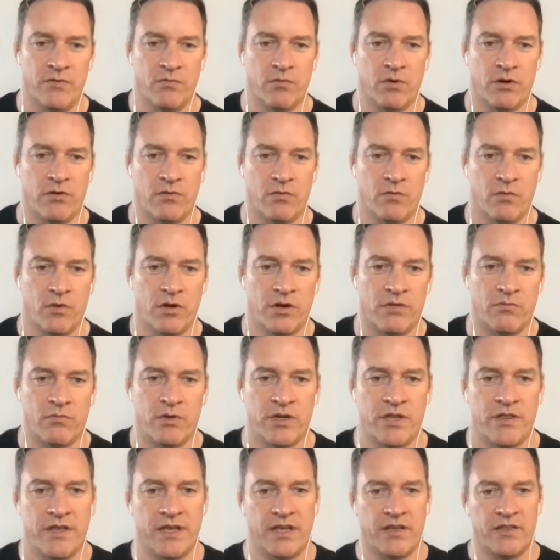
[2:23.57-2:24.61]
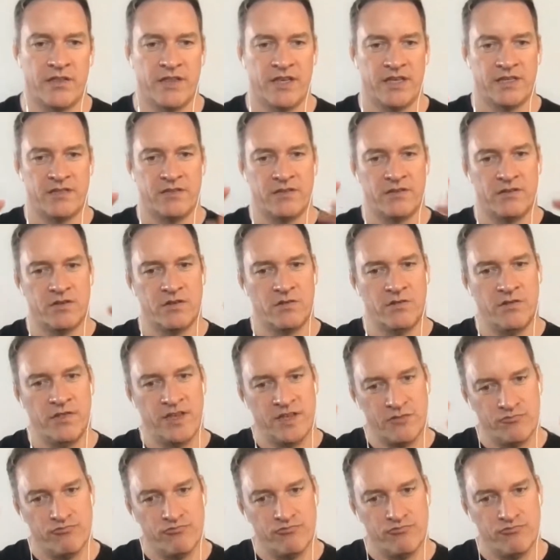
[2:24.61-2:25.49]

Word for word: what what what do you think of these sort of these